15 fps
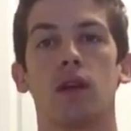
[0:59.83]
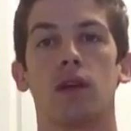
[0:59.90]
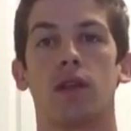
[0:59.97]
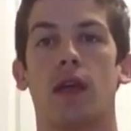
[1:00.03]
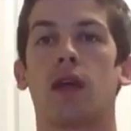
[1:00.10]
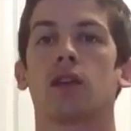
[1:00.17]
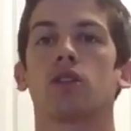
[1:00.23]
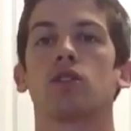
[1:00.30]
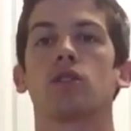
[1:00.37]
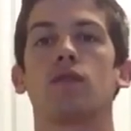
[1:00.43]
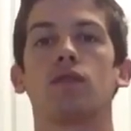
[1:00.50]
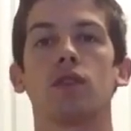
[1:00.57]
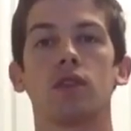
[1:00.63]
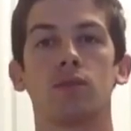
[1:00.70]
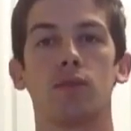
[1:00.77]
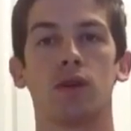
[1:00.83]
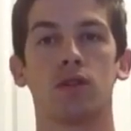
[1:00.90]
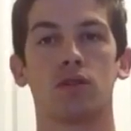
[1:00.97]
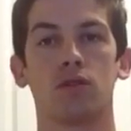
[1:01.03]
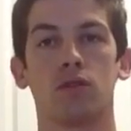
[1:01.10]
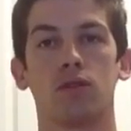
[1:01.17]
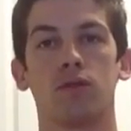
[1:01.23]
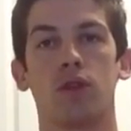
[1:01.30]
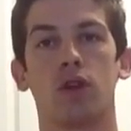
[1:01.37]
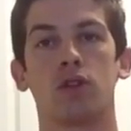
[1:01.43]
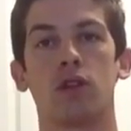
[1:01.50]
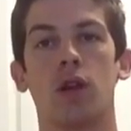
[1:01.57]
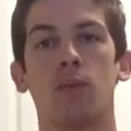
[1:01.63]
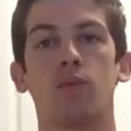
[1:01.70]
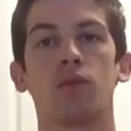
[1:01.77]
The actions of this muscle are
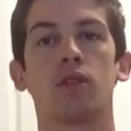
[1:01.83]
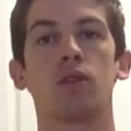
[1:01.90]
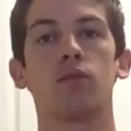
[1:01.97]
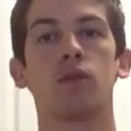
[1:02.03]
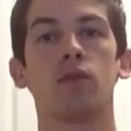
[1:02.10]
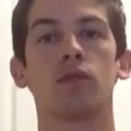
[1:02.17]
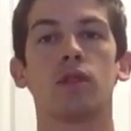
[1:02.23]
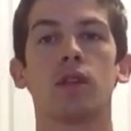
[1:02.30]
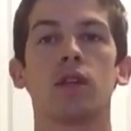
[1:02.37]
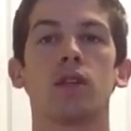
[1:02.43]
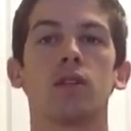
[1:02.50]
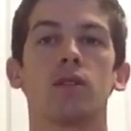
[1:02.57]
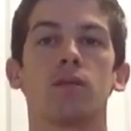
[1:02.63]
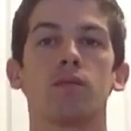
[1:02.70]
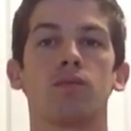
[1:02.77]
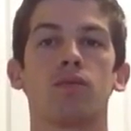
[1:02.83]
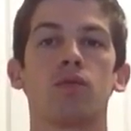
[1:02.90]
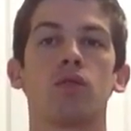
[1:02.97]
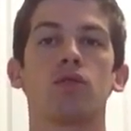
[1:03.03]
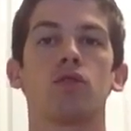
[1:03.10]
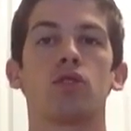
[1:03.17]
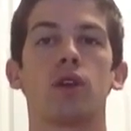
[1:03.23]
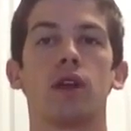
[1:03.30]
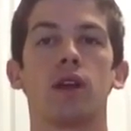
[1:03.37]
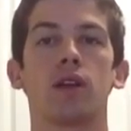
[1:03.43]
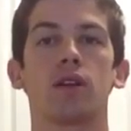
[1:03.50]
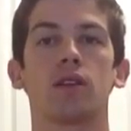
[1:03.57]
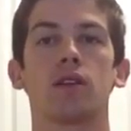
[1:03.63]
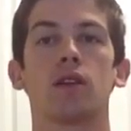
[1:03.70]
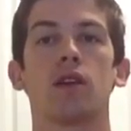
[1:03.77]
to upwardly rotate,
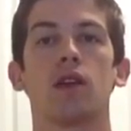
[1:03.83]
protract